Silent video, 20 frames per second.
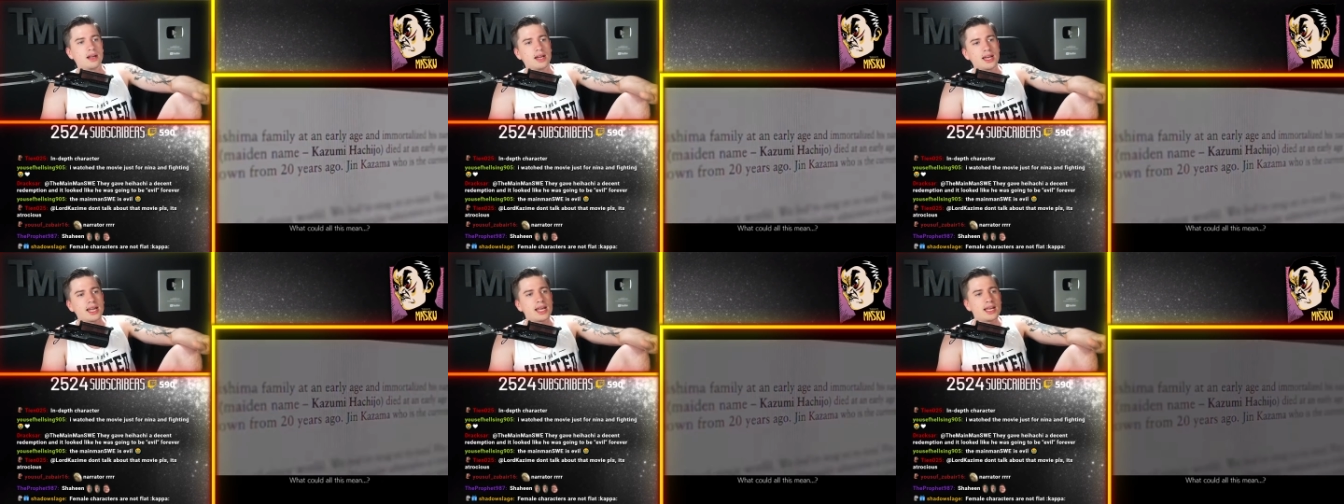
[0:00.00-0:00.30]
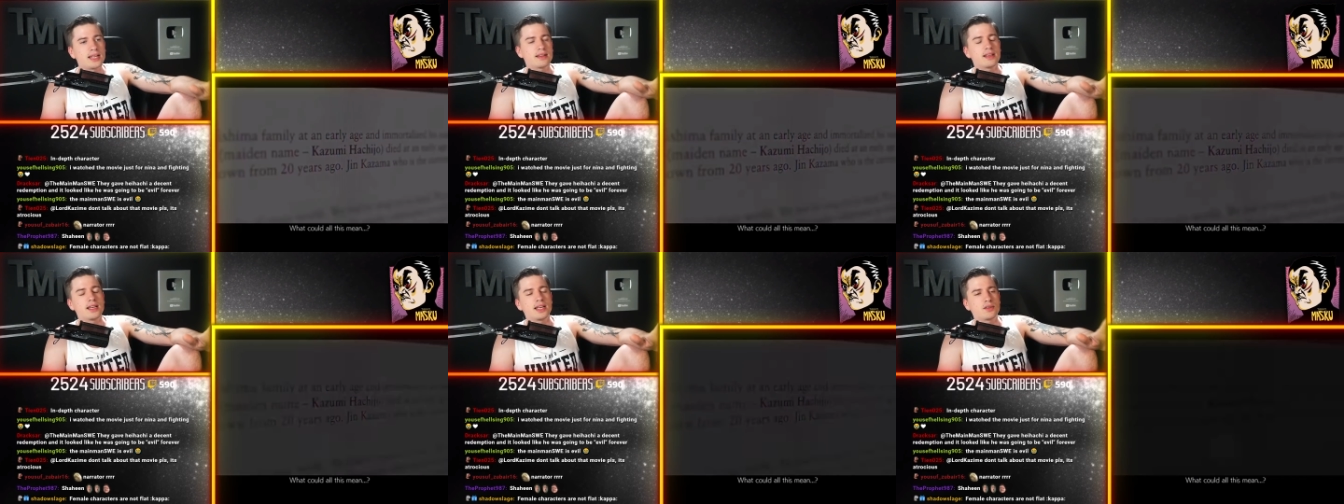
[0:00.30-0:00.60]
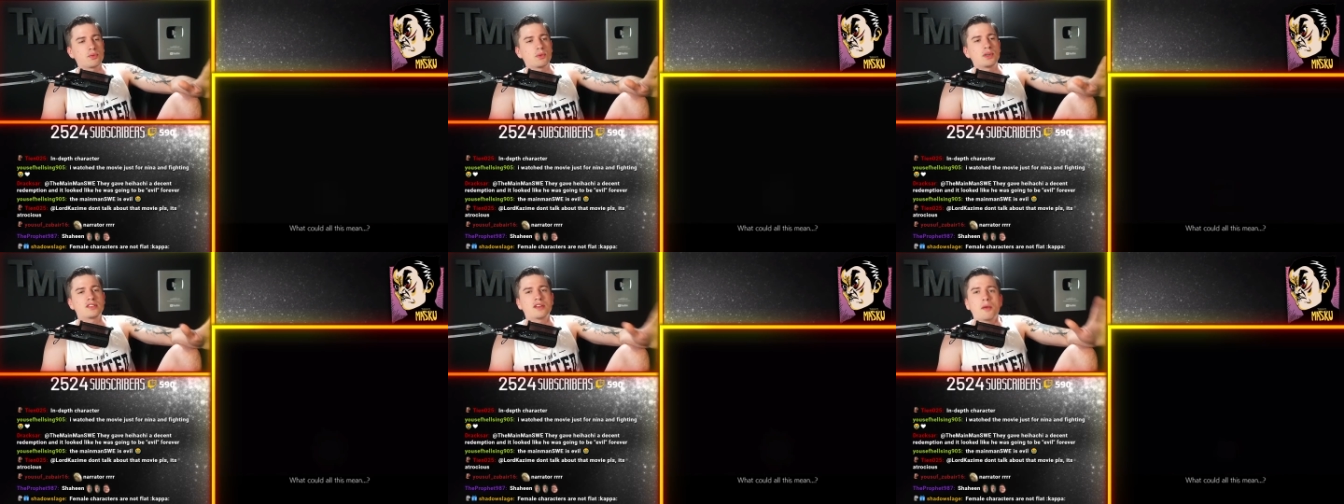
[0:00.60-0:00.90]
it, it
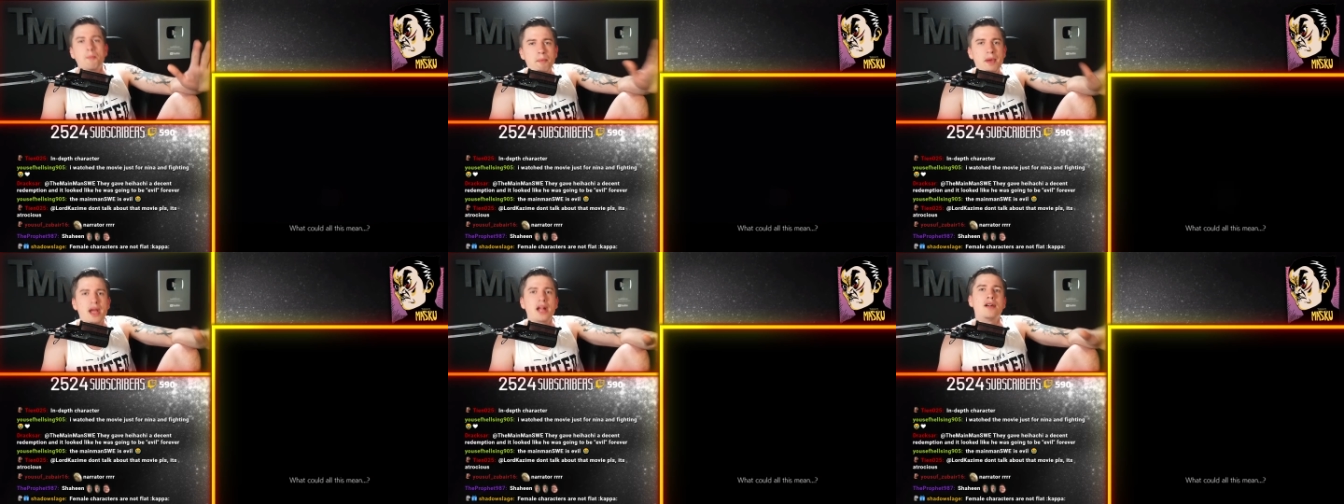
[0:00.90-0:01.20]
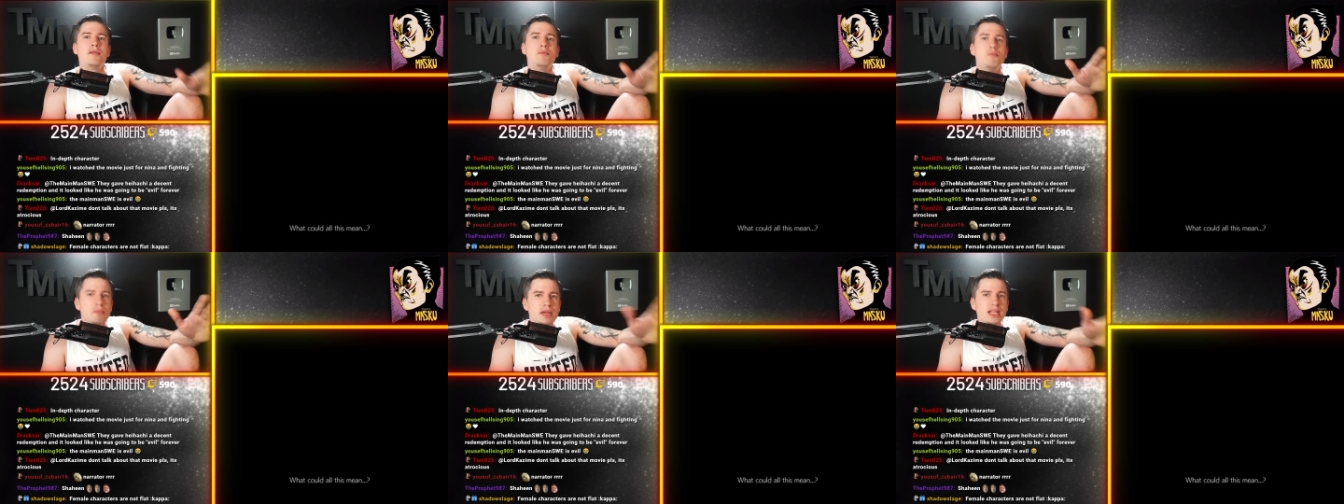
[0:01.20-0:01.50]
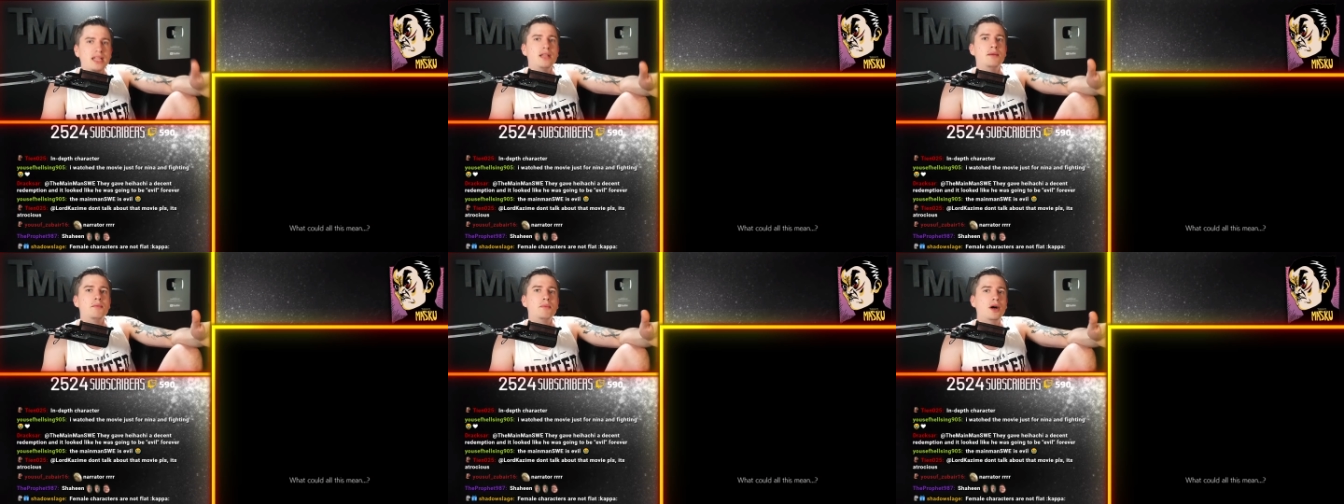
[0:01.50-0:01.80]
was a bare
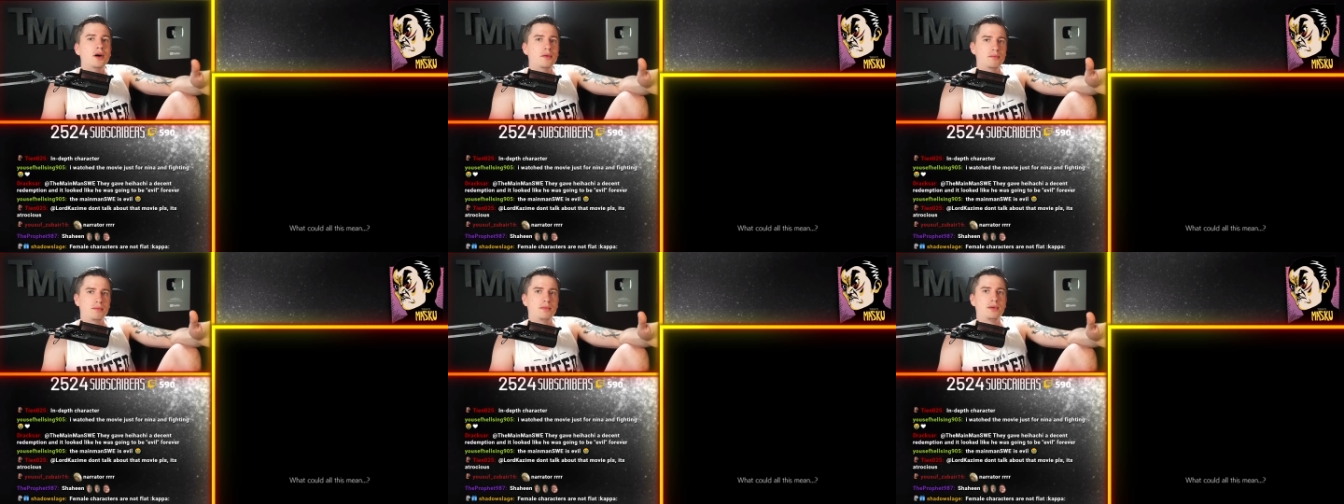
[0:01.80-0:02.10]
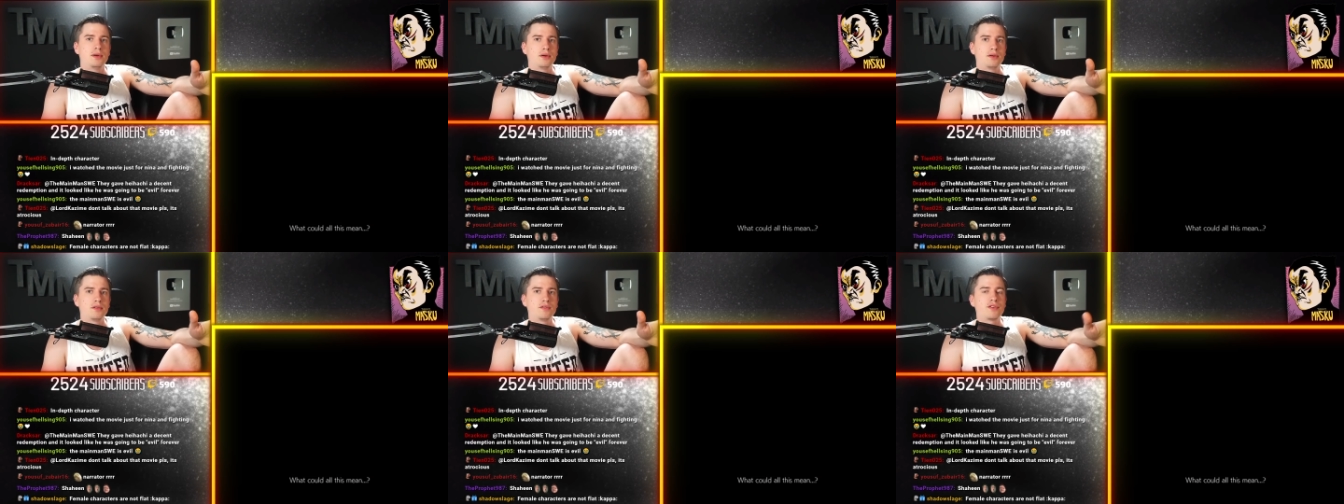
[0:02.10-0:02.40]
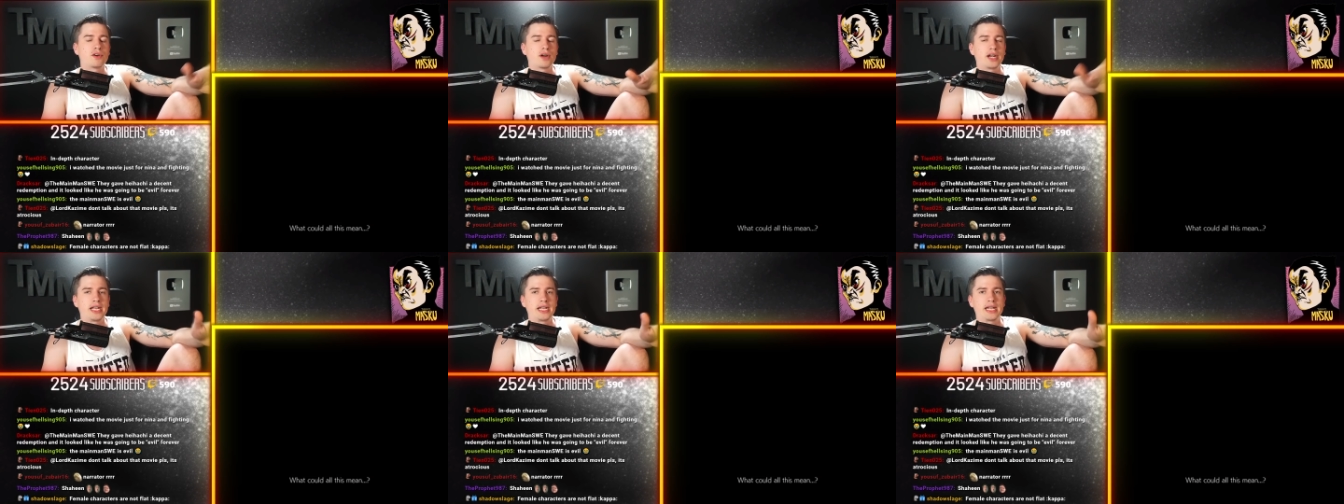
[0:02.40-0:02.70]
minimum
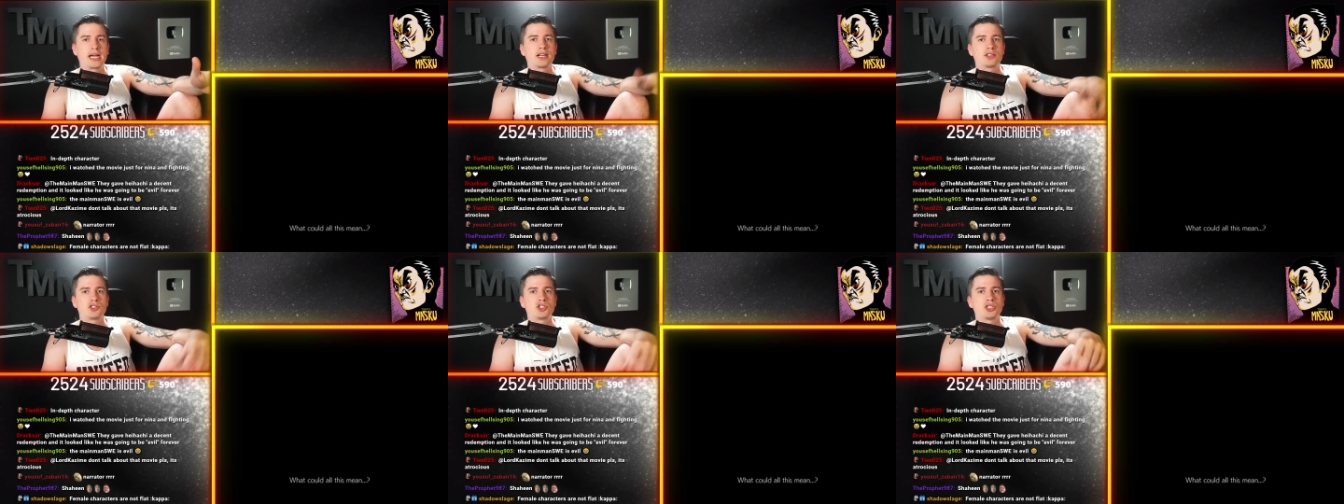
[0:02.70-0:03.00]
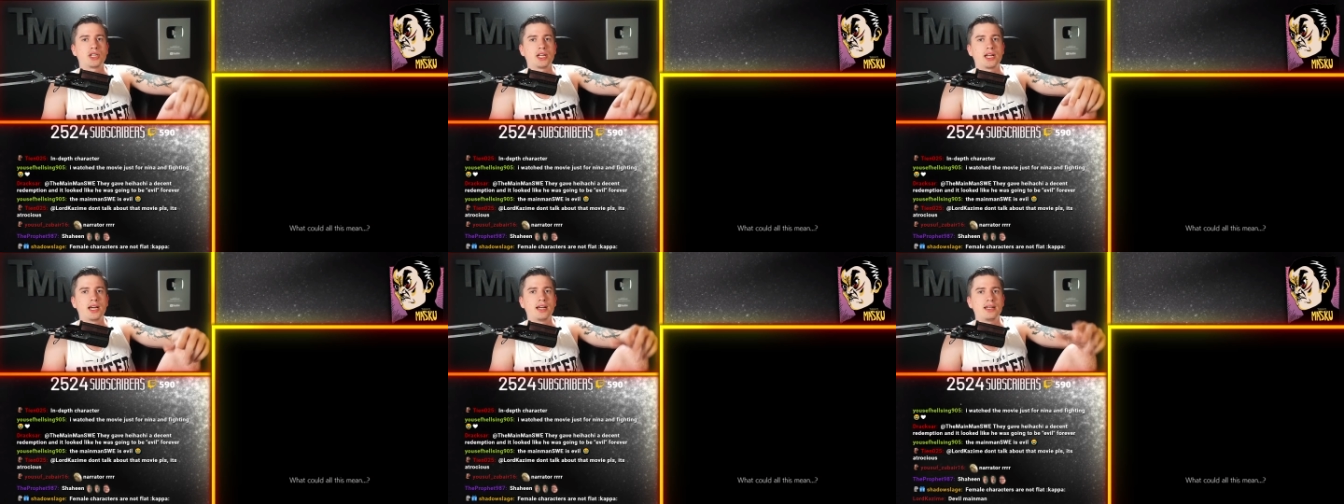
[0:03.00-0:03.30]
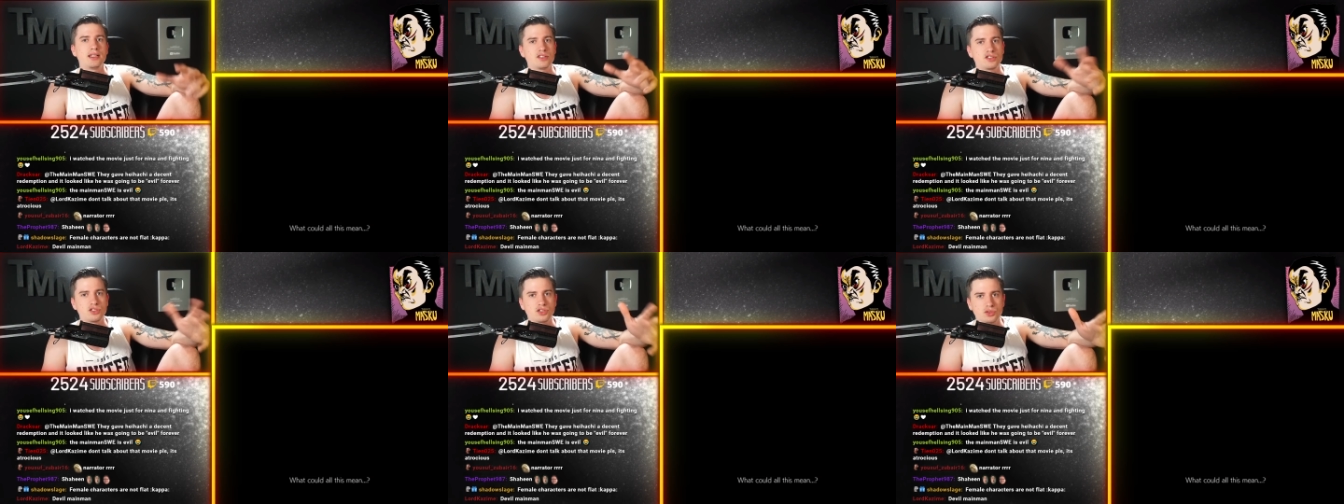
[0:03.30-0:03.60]
for Heihachi, and
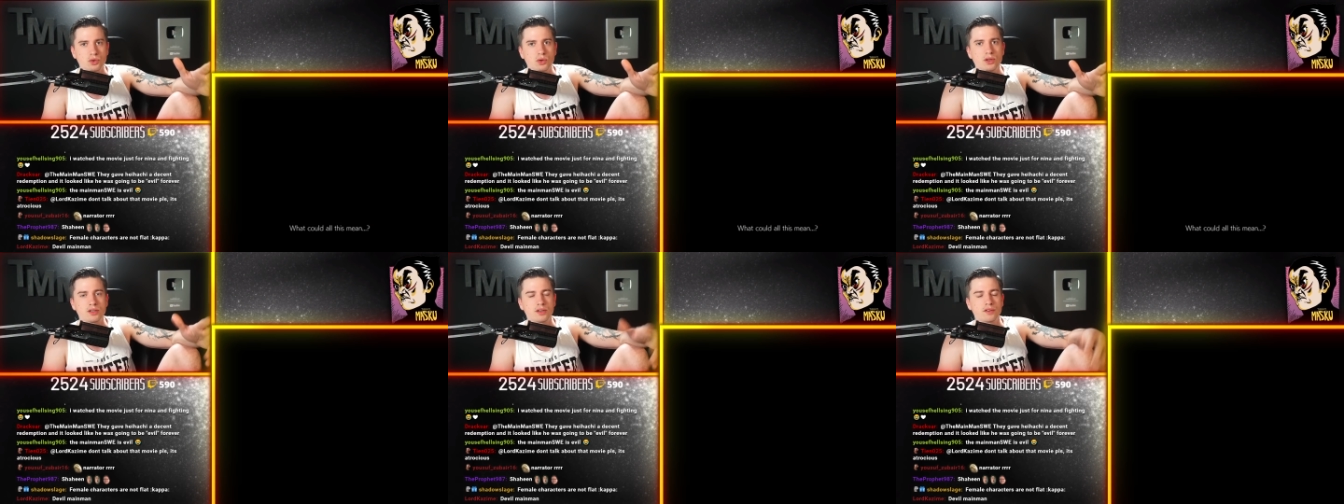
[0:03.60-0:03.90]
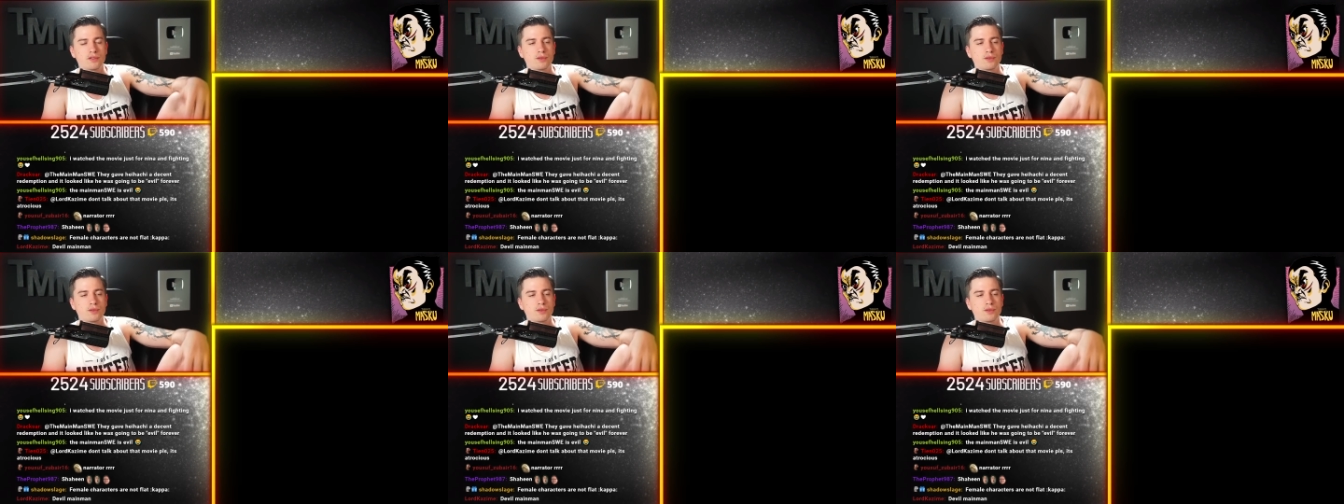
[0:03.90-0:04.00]
it sort of